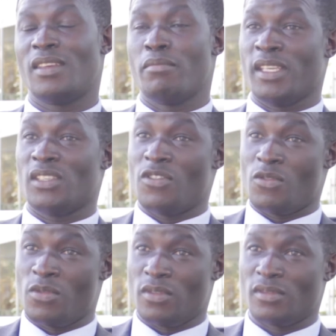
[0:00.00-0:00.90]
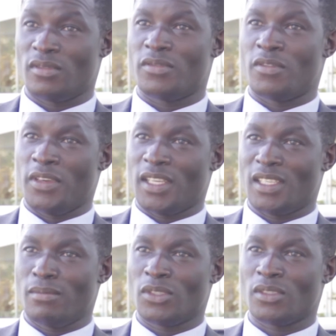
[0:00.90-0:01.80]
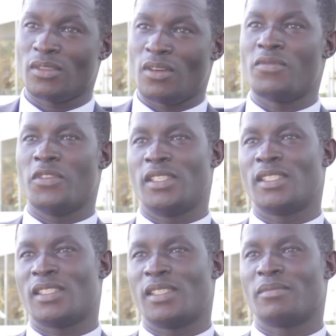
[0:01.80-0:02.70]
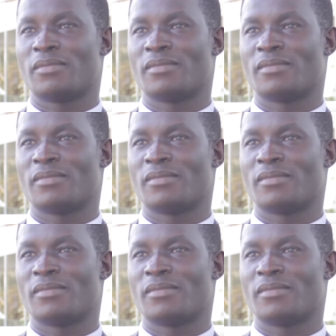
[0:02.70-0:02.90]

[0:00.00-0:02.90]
Best for who? For victims or for the system?